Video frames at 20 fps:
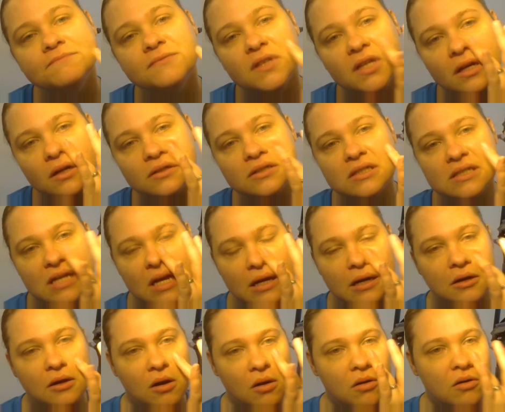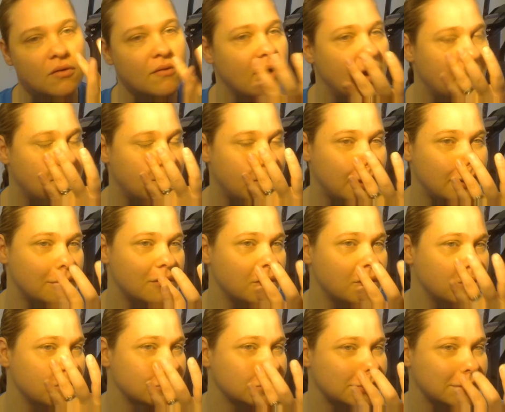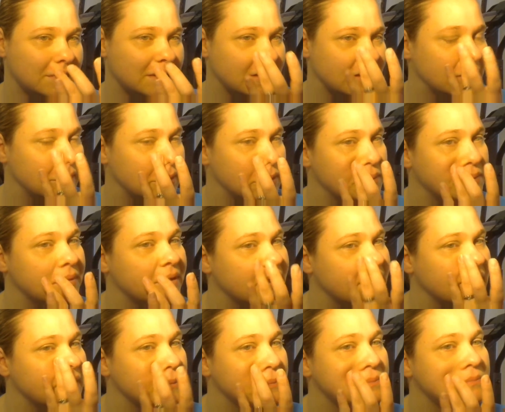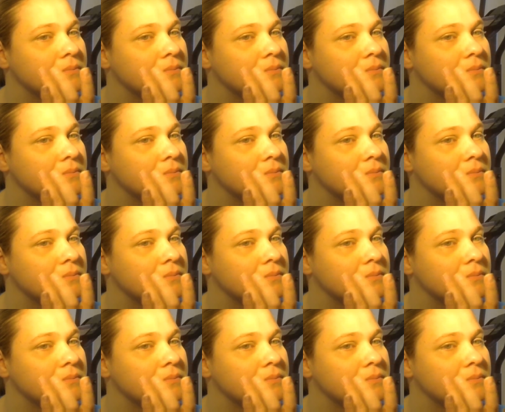You know, just kind of go around my nose a little bit.